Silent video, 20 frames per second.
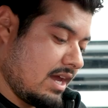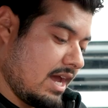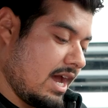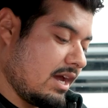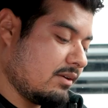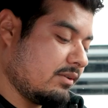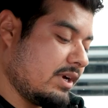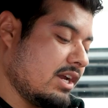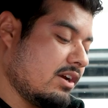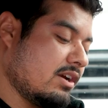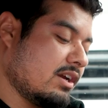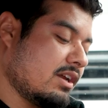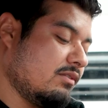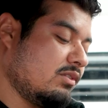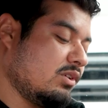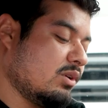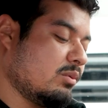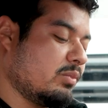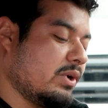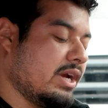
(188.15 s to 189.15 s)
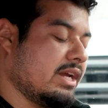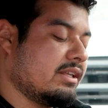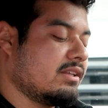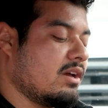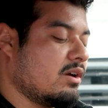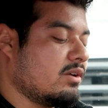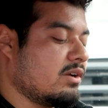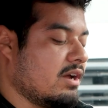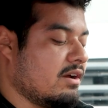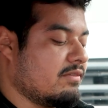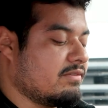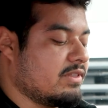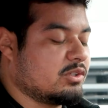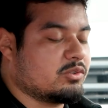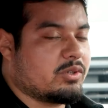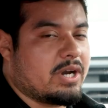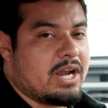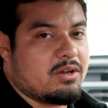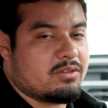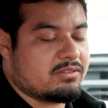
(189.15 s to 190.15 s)
And right here, it gives you a breakdown of
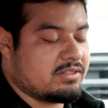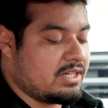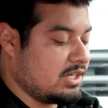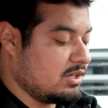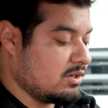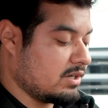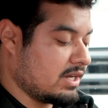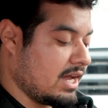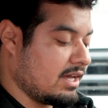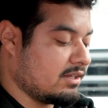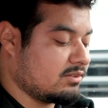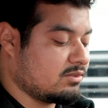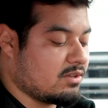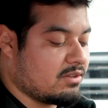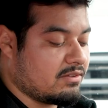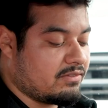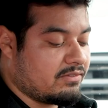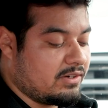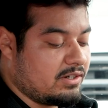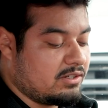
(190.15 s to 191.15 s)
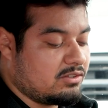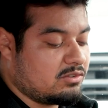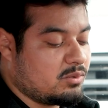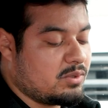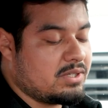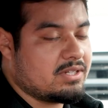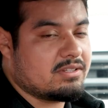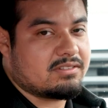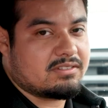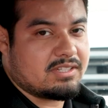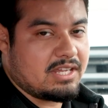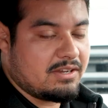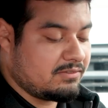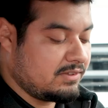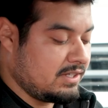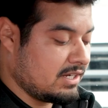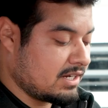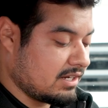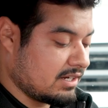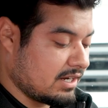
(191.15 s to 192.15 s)
the trials that you get. So the first one is
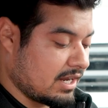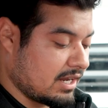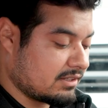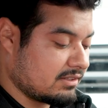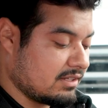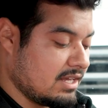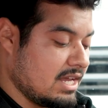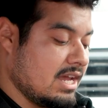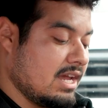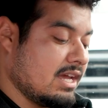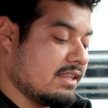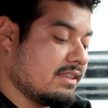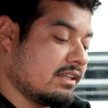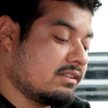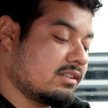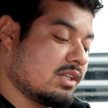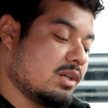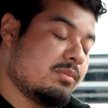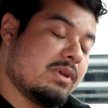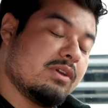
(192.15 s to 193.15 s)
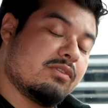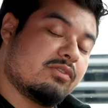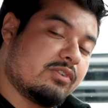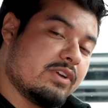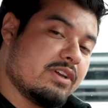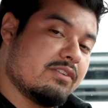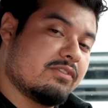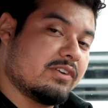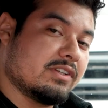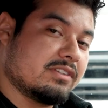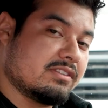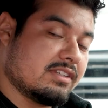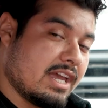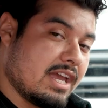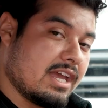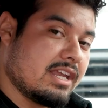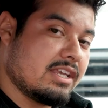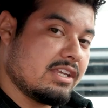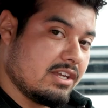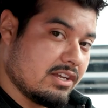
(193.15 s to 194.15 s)
Safety Connect, and that's going to be free for
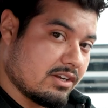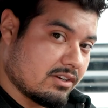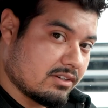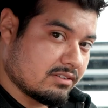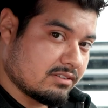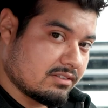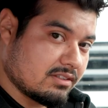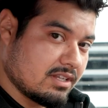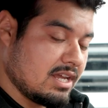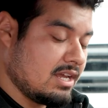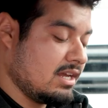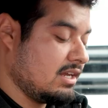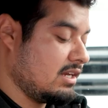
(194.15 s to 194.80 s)
ten years.